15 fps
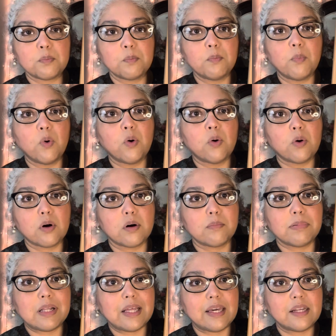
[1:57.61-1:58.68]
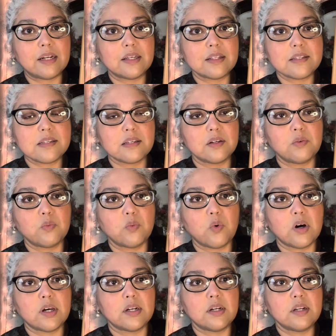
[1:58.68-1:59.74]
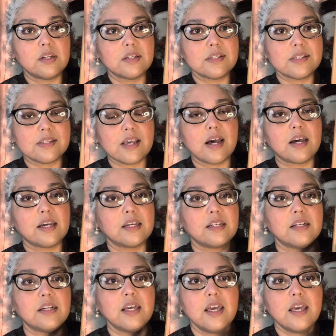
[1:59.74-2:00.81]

more planets in one sign.